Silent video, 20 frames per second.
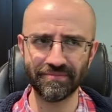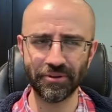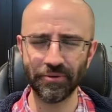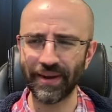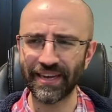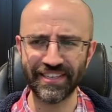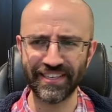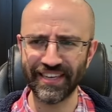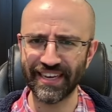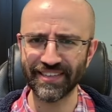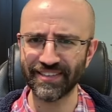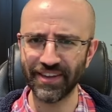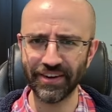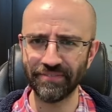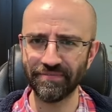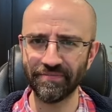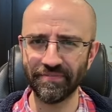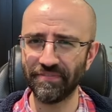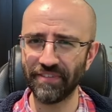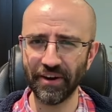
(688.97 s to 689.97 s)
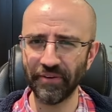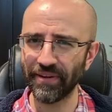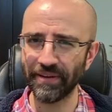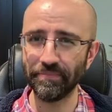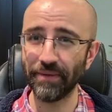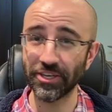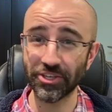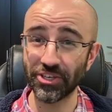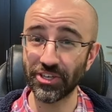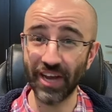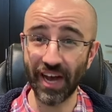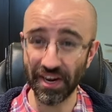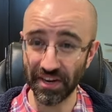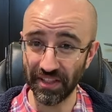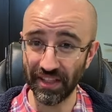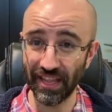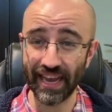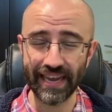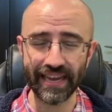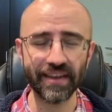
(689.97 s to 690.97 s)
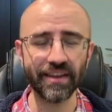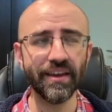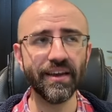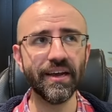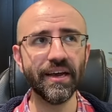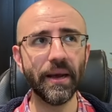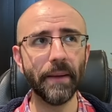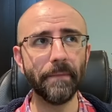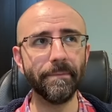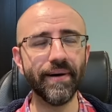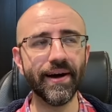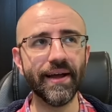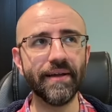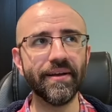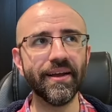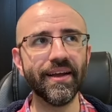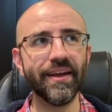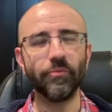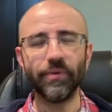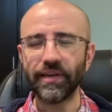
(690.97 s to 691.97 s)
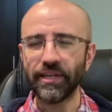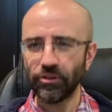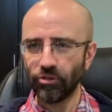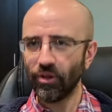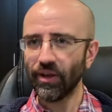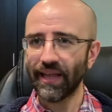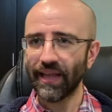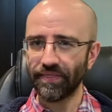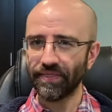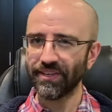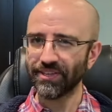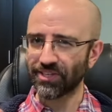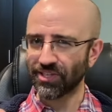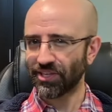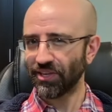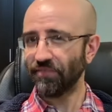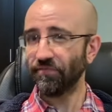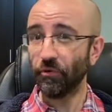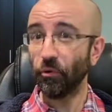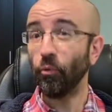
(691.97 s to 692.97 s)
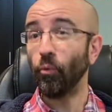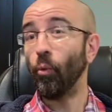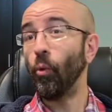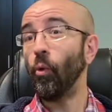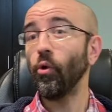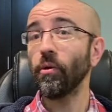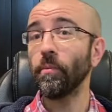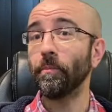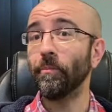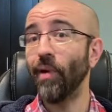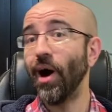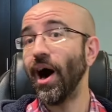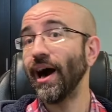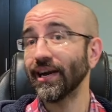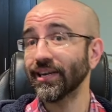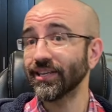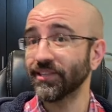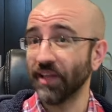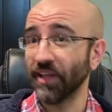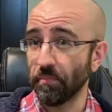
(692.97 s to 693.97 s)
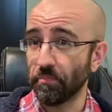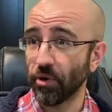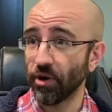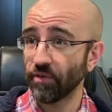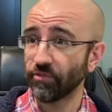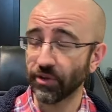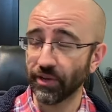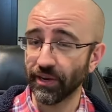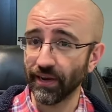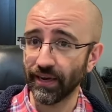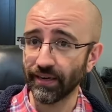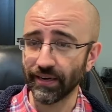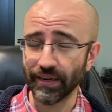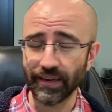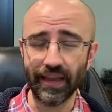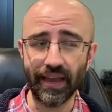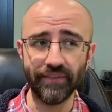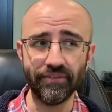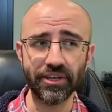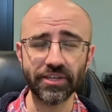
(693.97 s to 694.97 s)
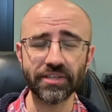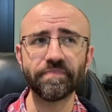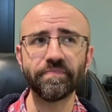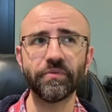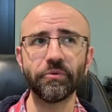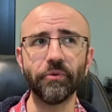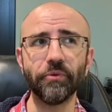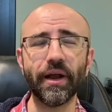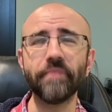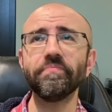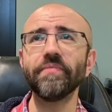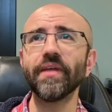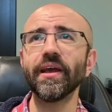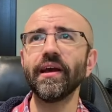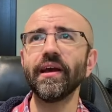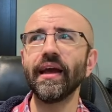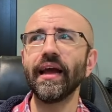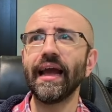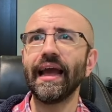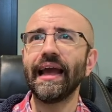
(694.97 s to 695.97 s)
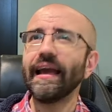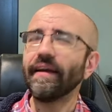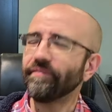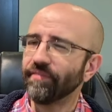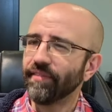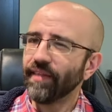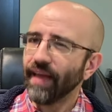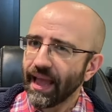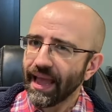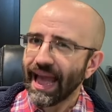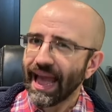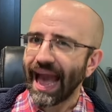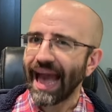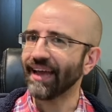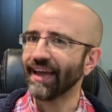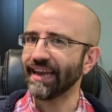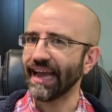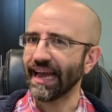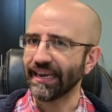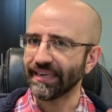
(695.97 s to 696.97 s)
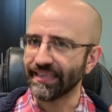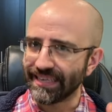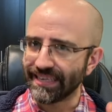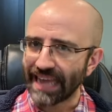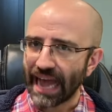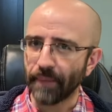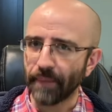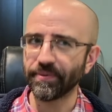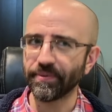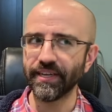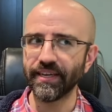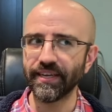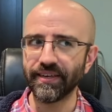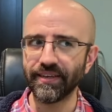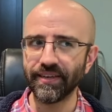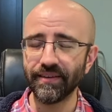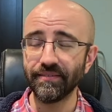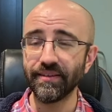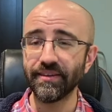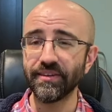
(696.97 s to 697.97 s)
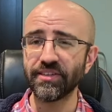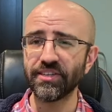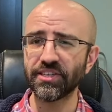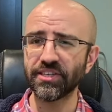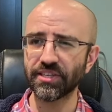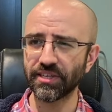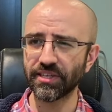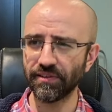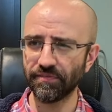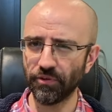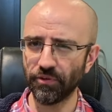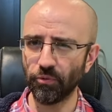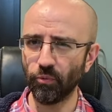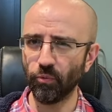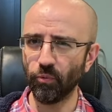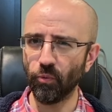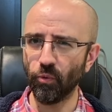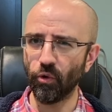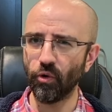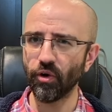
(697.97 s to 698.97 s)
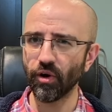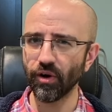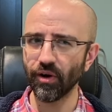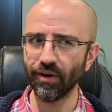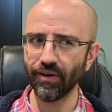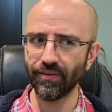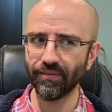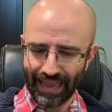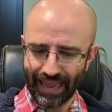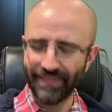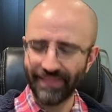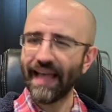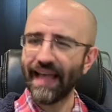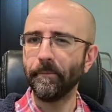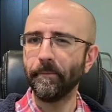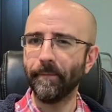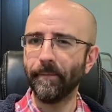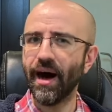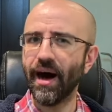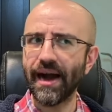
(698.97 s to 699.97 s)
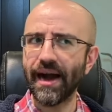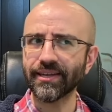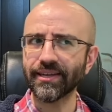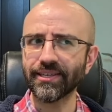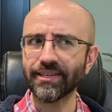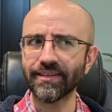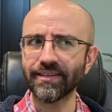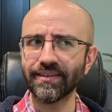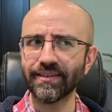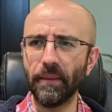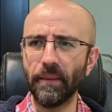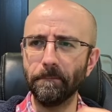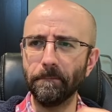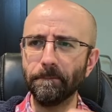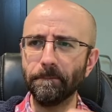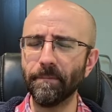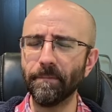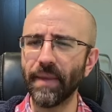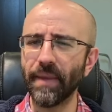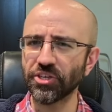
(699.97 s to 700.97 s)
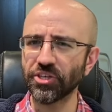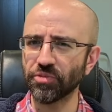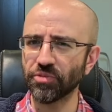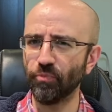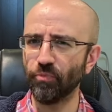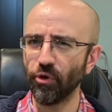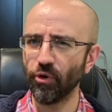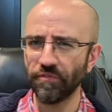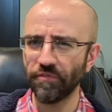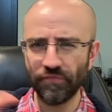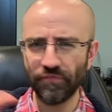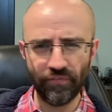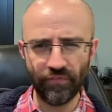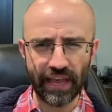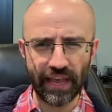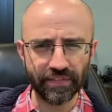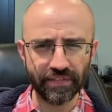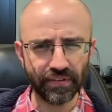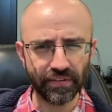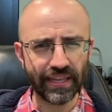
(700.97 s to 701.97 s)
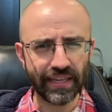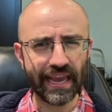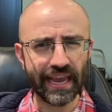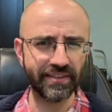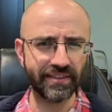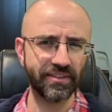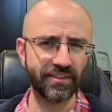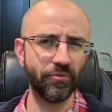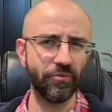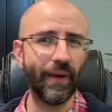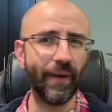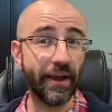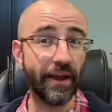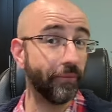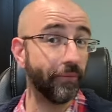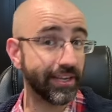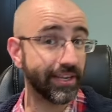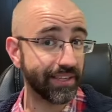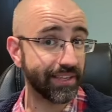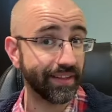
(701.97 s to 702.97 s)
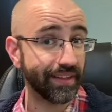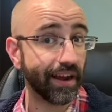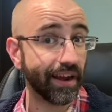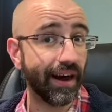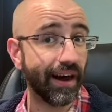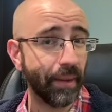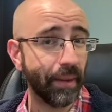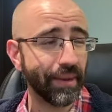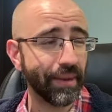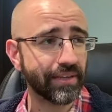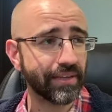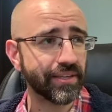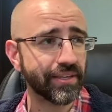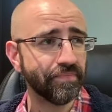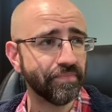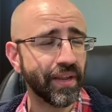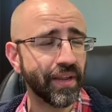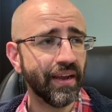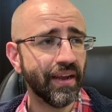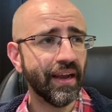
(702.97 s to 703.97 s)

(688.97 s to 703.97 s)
crazy because they're very much not alike, but when you look at the Civil War box that Marvel United gave us, right? If they had adapted Civil War in that box much more faithfully as the way it was in the comics,